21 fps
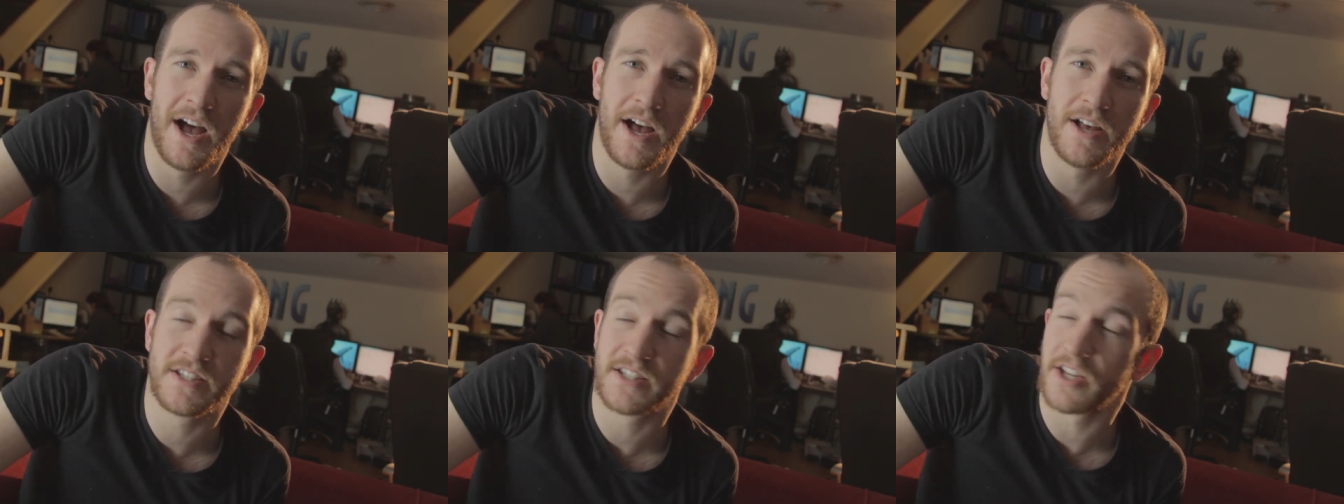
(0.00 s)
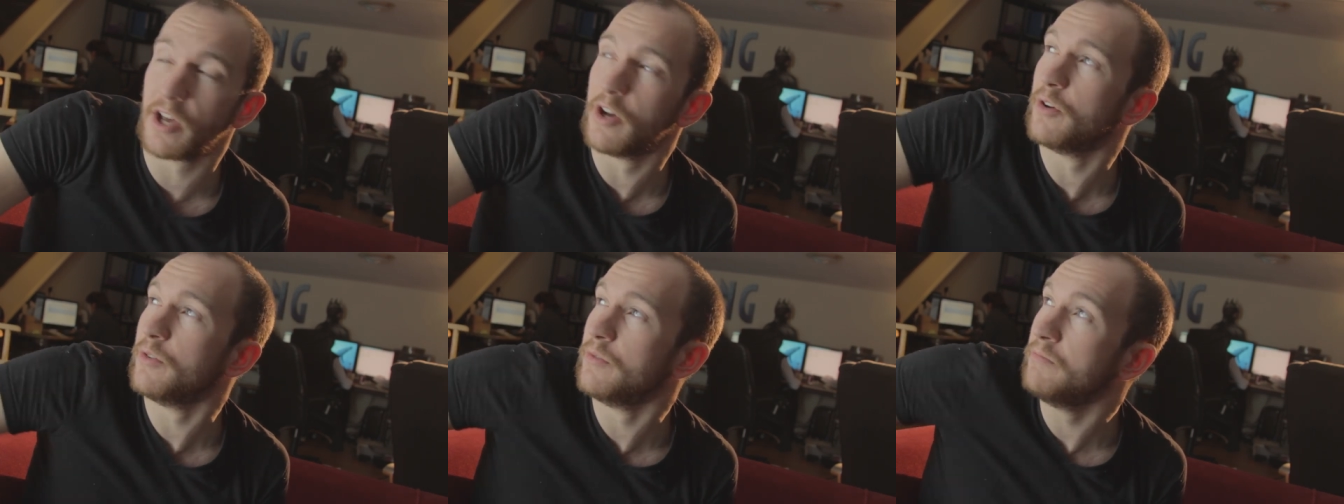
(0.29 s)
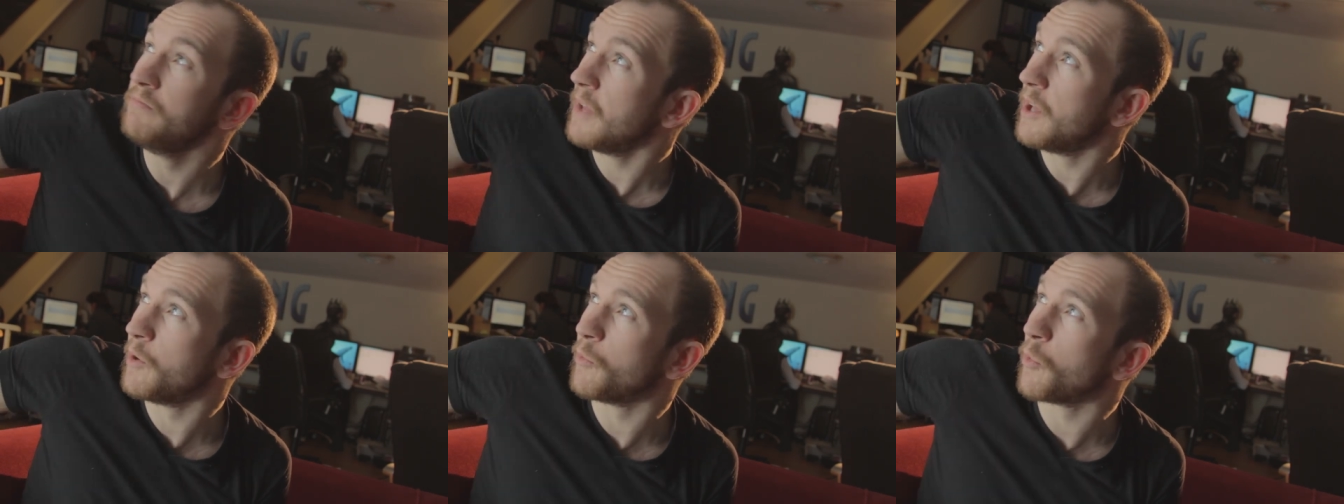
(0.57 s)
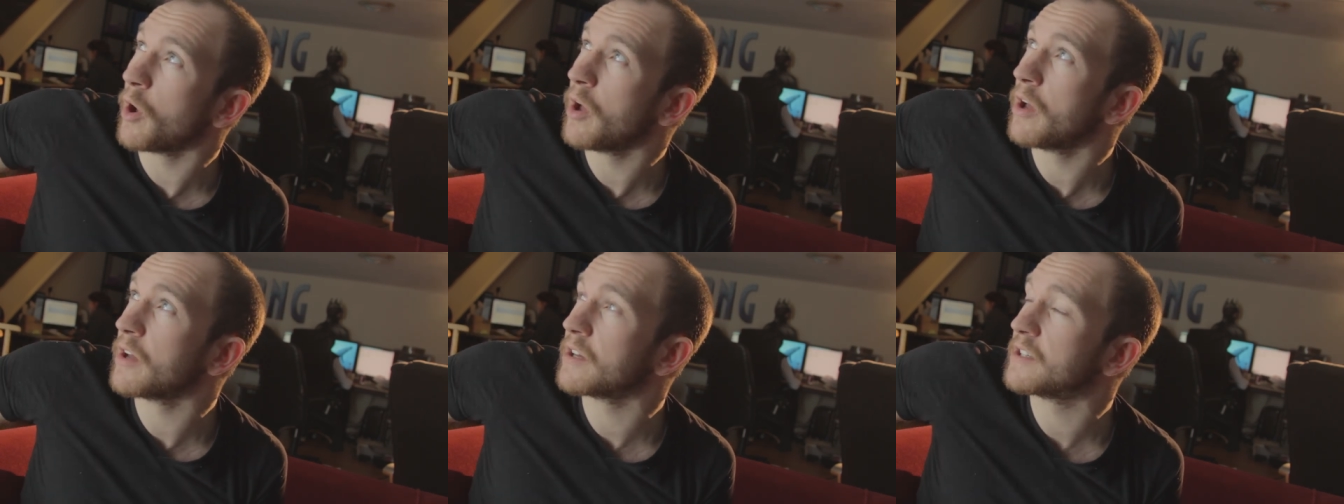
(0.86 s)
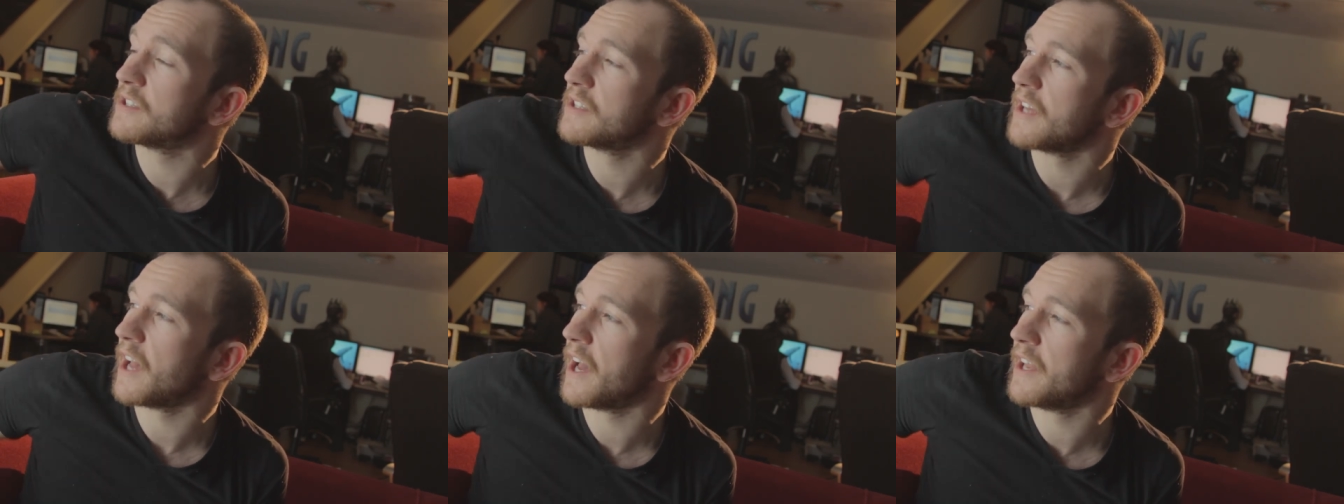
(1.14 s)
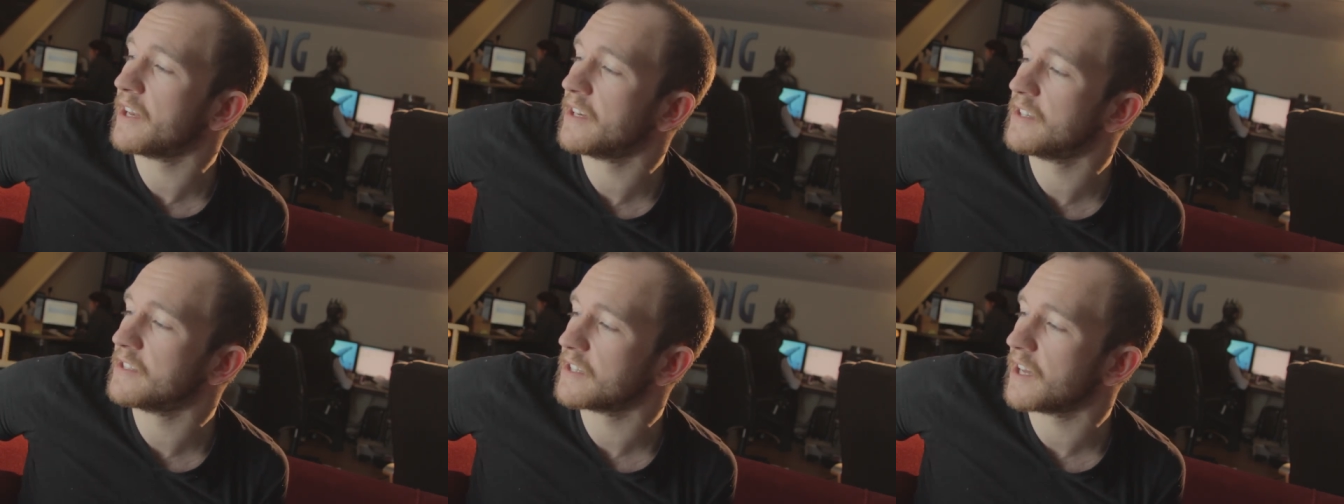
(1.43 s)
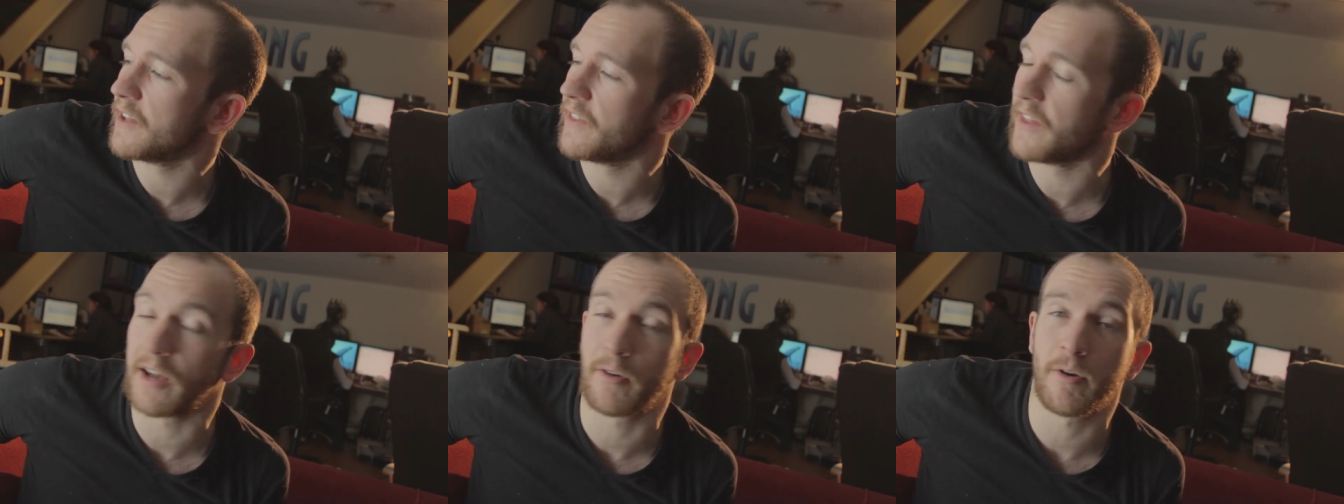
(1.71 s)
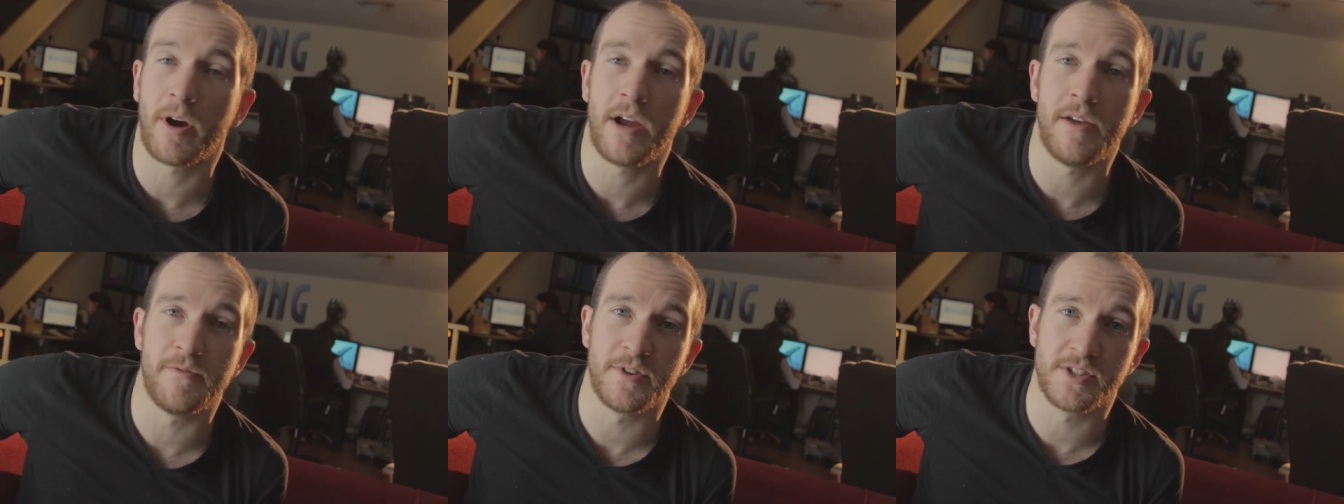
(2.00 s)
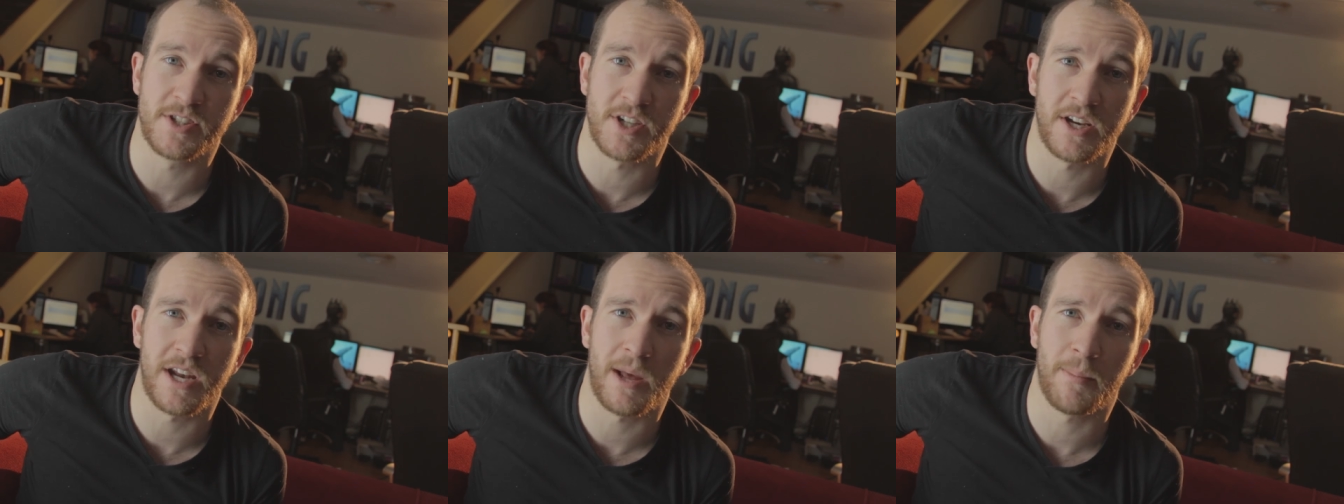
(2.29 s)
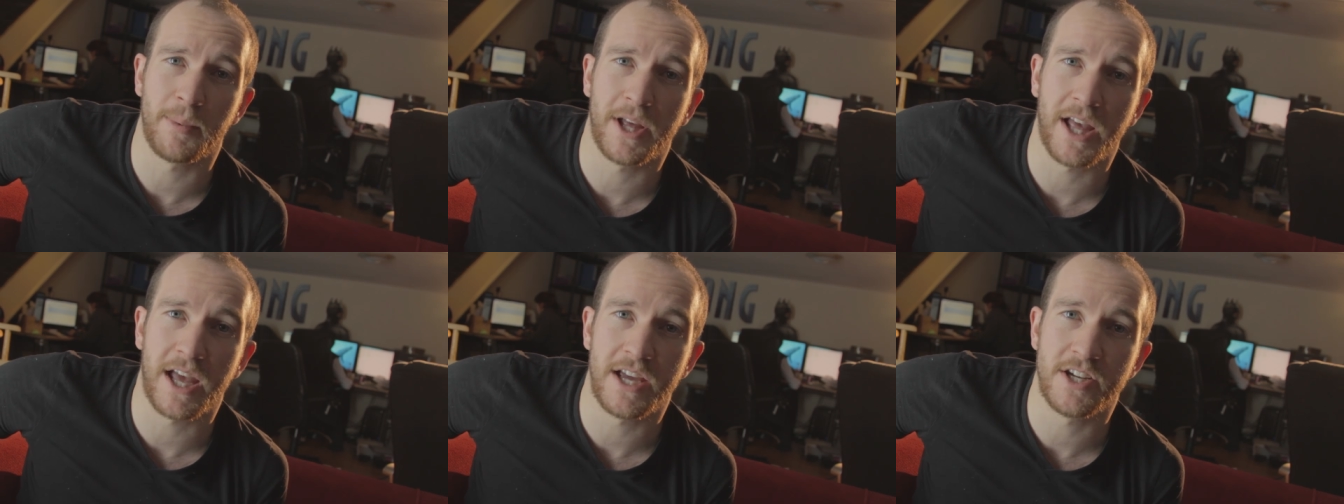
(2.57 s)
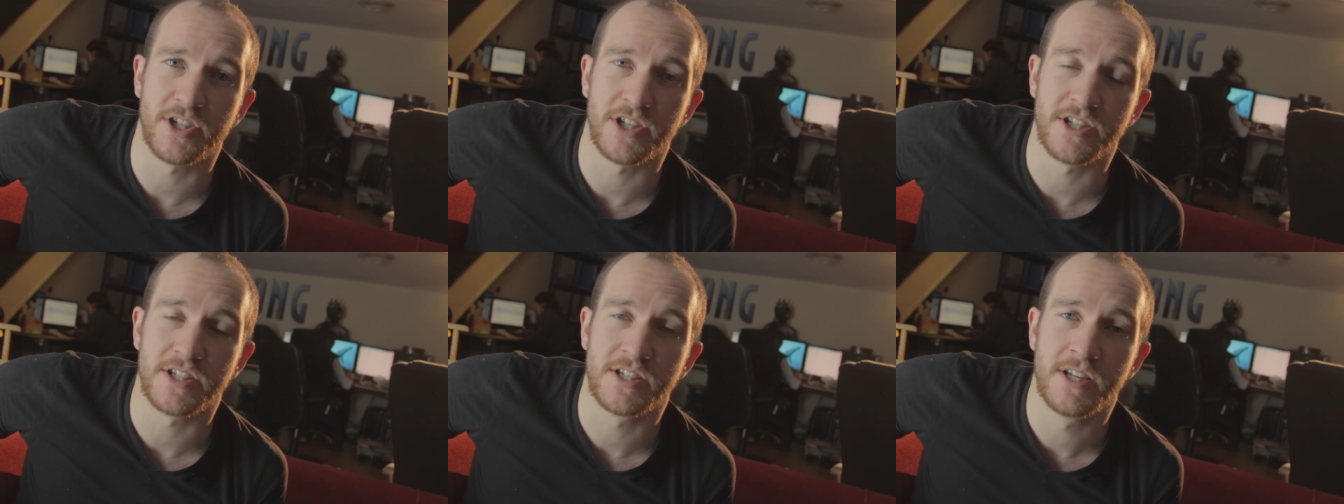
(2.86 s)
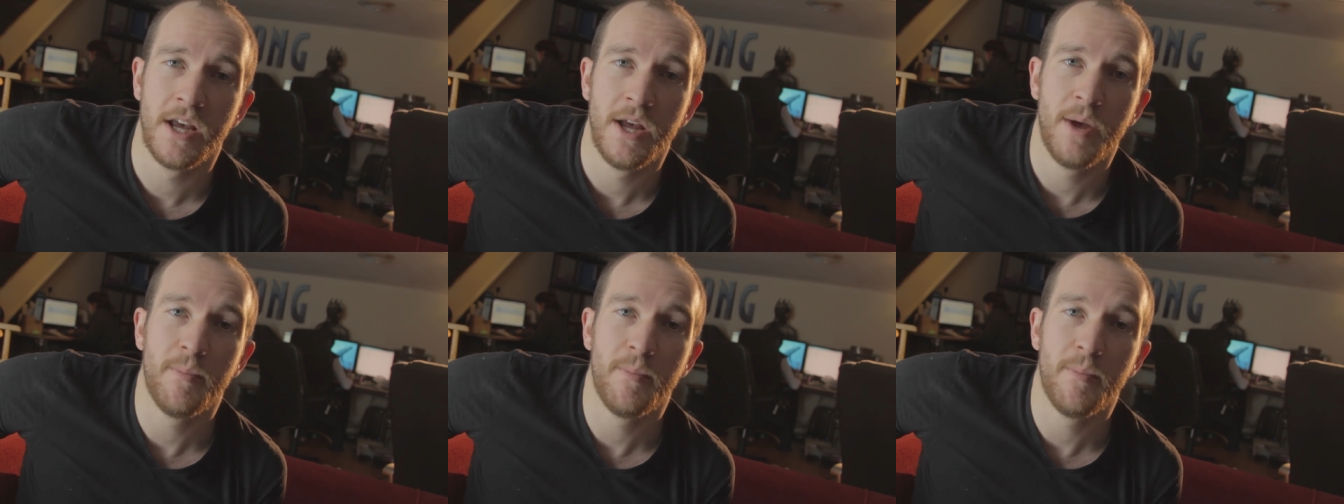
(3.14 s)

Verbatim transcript: so it works, and they're great for certain applications.